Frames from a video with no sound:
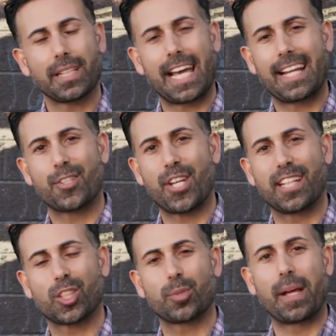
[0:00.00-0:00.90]
really had a
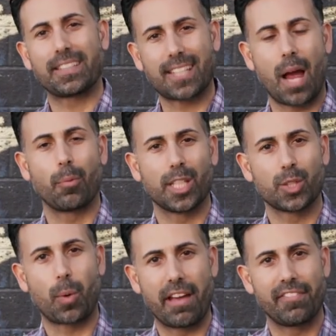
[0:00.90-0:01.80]
chance to spend time with
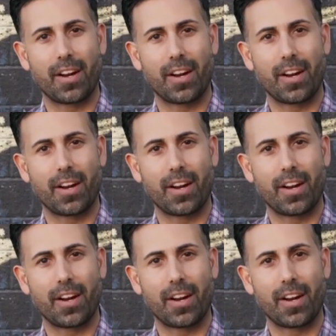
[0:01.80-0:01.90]
his wife,